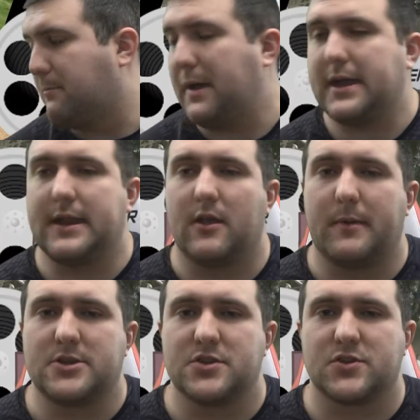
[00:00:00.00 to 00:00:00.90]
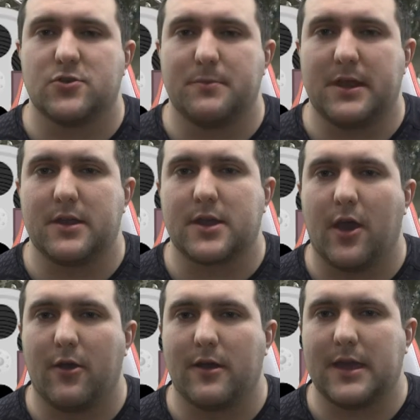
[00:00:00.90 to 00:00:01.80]
Back in elementary school, me and
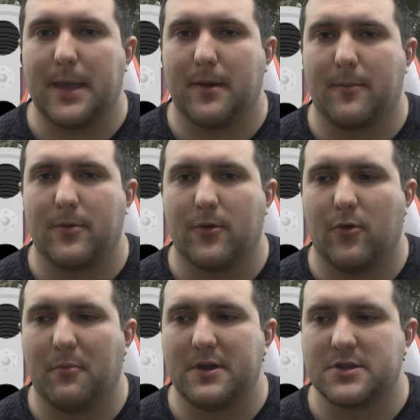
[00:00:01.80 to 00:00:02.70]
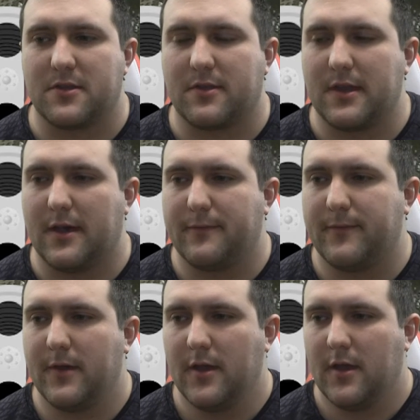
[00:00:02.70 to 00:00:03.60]
Dakota came up with a whole bunch of stuff.